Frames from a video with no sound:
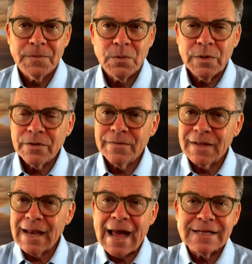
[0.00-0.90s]
We are in the
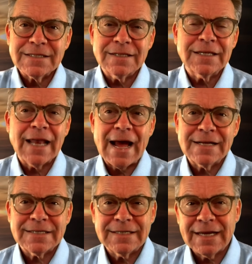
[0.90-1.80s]
last of the
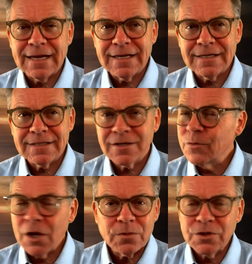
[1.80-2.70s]
last days. So
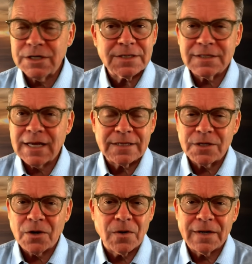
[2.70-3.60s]
no, Jesus
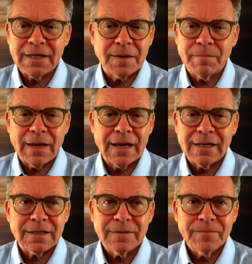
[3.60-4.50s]
hasn't already come back.
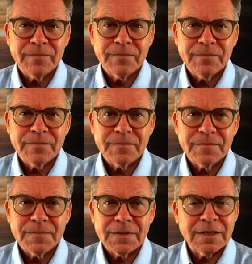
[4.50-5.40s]

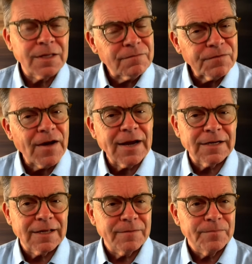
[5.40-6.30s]
And then
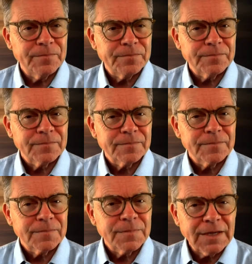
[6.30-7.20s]
finally,
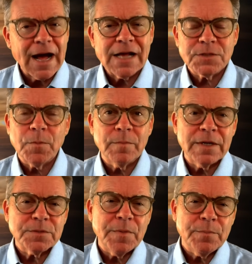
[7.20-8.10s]
the gospel
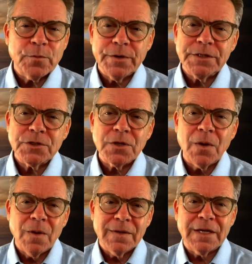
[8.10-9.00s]
must be preached to
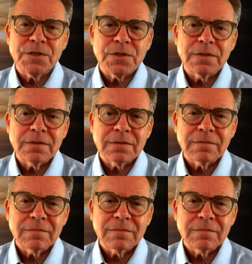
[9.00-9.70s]
all nations.